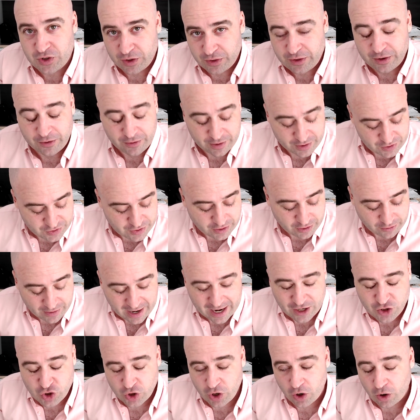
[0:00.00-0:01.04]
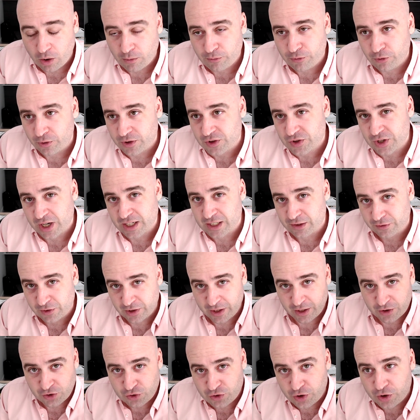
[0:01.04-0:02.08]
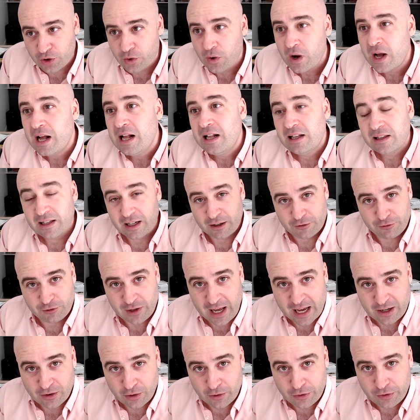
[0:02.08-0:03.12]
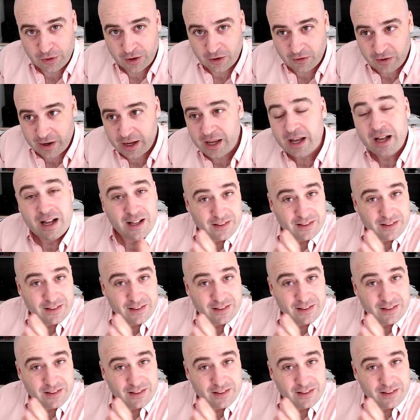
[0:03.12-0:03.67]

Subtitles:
theories that are actually harmful and scientifically untrue, like flat earth theory,